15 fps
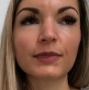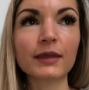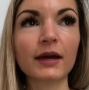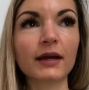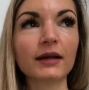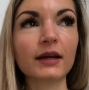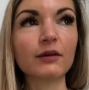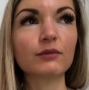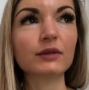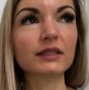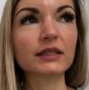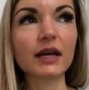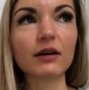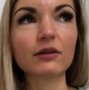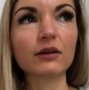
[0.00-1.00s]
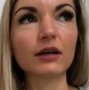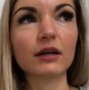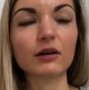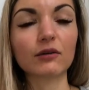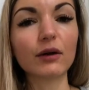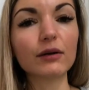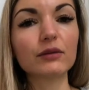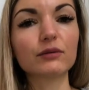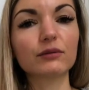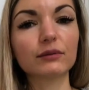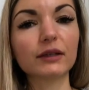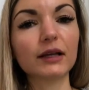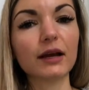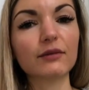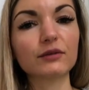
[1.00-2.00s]
And then with Saturn and Aquarius, you
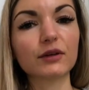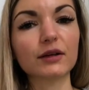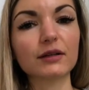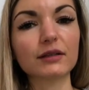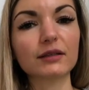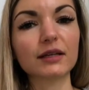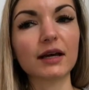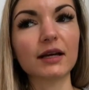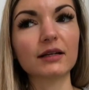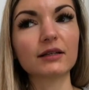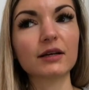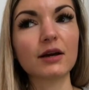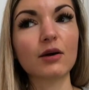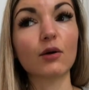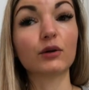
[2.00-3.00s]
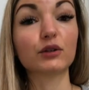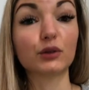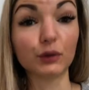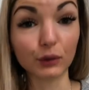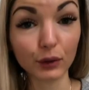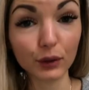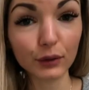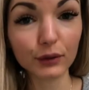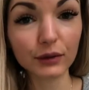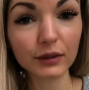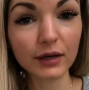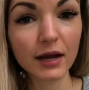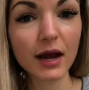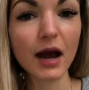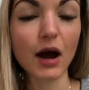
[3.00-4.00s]
really have to understand or to
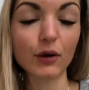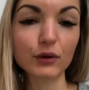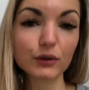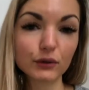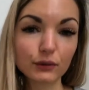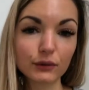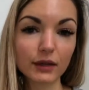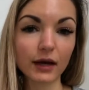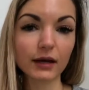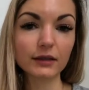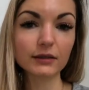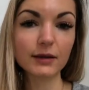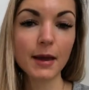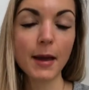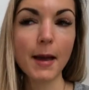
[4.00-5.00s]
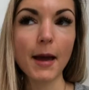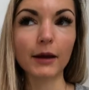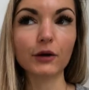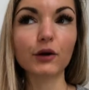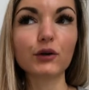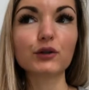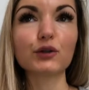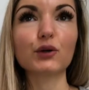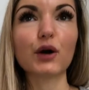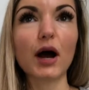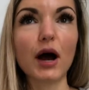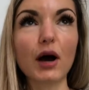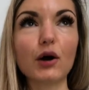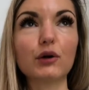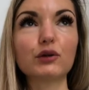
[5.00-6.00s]
learn how you do that. And also
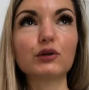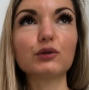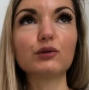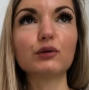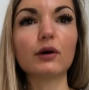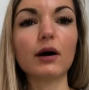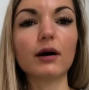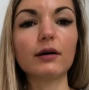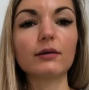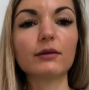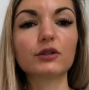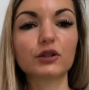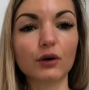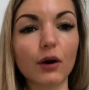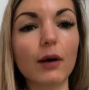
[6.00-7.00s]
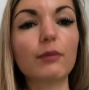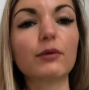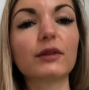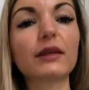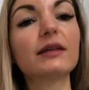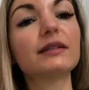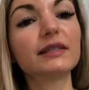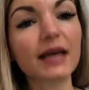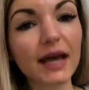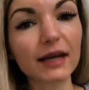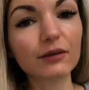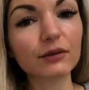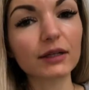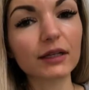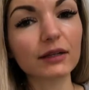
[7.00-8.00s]
how you show up with
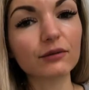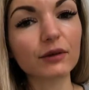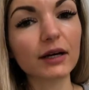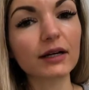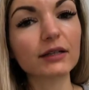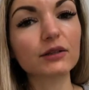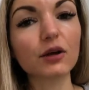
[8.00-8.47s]
integrity, right?